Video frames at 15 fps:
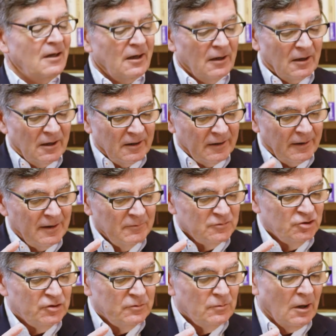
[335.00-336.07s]
uh,
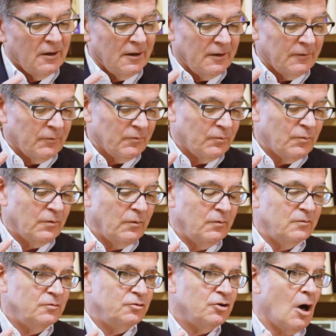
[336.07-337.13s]

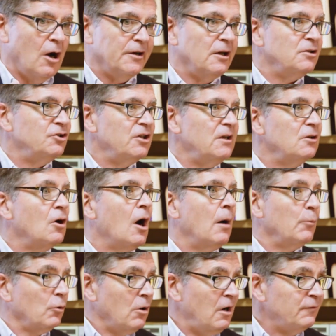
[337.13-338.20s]
John and Jean
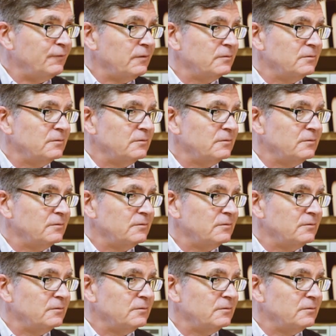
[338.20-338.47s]
Komaroff